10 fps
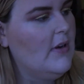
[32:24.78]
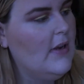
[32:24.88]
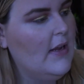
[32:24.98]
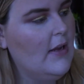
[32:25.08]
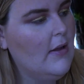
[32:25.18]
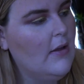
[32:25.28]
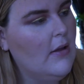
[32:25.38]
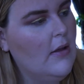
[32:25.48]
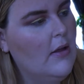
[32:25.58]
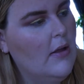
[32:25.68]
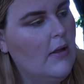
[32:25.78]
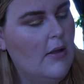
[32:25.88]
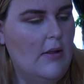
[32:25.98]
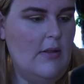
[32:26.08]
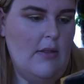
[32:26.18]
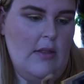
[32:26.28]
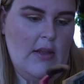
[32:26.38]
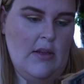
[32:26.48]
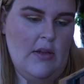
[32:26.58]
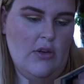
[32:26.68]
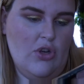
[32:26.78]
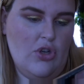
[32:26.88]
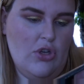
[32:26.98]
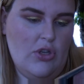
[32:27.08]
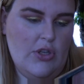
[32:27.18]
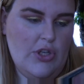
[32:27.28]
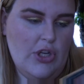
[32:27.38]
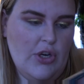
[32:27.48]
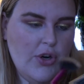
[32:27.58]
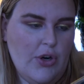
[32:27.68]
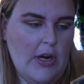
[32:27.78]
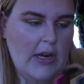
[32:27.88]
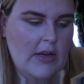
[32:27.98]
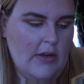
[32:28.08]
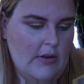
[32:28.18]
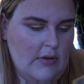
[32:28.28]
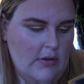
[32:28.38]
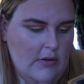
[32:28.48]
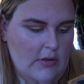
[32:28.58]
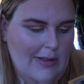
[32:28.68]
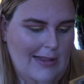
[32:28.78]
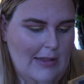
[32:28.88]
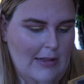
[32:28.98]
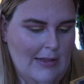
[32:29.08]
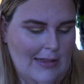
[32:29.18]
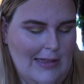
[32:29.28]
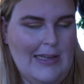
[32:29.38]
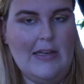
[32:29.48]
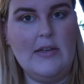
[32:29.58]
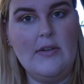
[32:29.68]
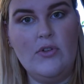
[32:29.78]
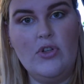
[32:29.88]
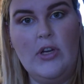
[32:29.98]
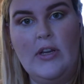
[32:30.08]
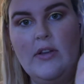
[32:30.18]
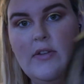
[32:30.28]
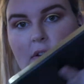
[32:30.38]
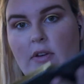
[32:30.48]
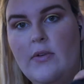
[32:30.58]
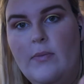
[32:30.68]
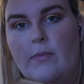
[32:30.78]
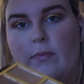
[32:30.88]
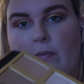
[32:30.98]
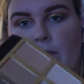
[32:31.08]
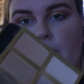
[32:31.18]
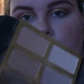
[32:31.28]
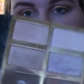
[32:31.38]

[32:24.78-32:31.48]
and I'm going to take the Stunner and Lit shades here.